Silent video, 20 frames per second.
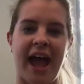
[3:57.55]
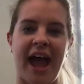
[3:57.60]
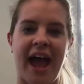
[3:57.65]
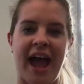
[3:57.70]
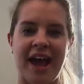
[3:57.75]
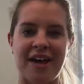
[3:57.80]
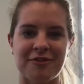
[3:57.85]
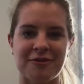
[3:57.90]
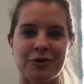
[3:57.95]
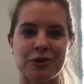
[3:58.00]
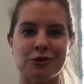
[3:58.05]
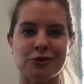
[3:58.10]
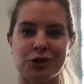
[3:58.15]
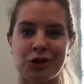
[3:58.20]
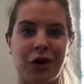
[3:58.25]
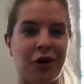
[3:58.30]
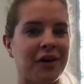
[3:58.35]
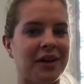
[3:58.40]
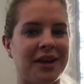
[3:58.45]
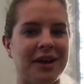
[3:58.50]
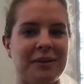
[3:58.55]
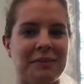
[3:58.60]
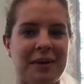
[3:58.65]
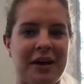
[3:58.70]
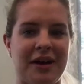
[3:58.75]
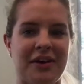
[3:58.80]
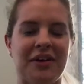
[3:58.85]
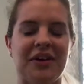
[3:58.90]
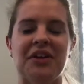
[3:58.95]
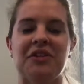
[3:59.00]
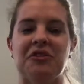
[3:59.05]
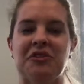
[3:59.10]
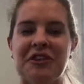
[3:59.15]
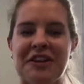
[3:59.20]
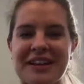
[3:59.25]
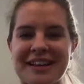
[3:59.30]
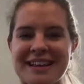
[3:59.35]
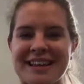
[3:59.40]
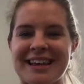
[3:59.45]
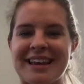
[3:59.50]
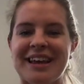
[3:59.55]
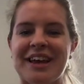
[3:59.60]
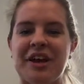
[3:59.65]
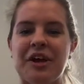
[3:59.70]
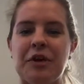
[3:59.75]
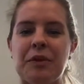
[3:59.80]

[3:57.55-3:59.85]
After talking about and really